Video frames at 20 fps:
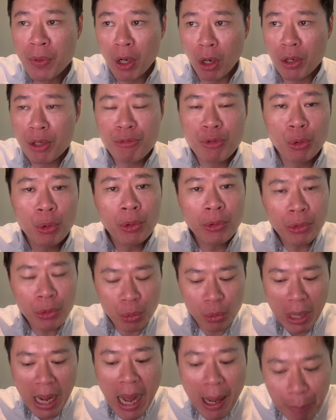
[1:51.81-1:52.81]
Or if you want
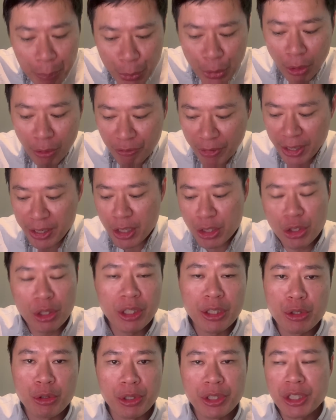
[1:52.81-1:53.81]
to up your financial
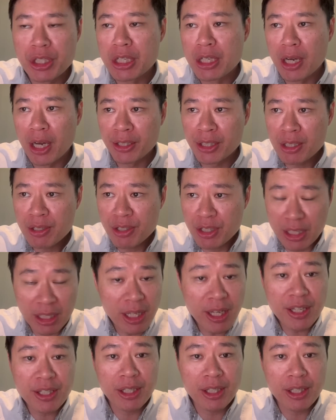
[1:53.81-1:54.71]
literacy, I think Seedly is